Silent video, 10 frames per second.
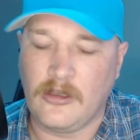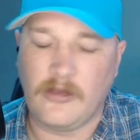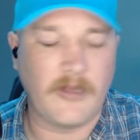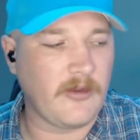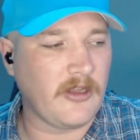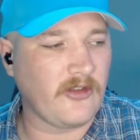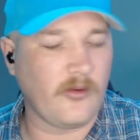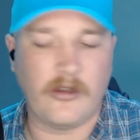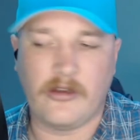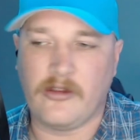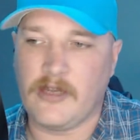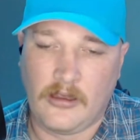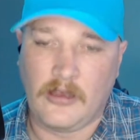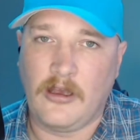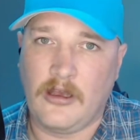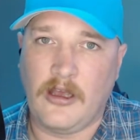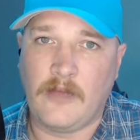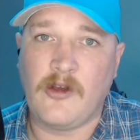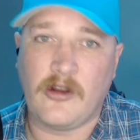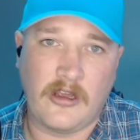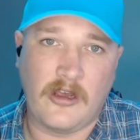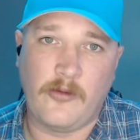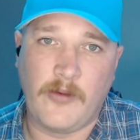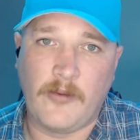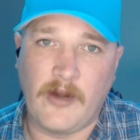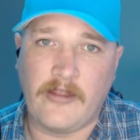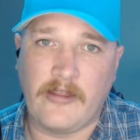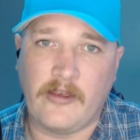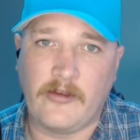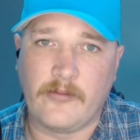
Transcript: Maybe that's the word of the day. I'm not going to hold my breath though.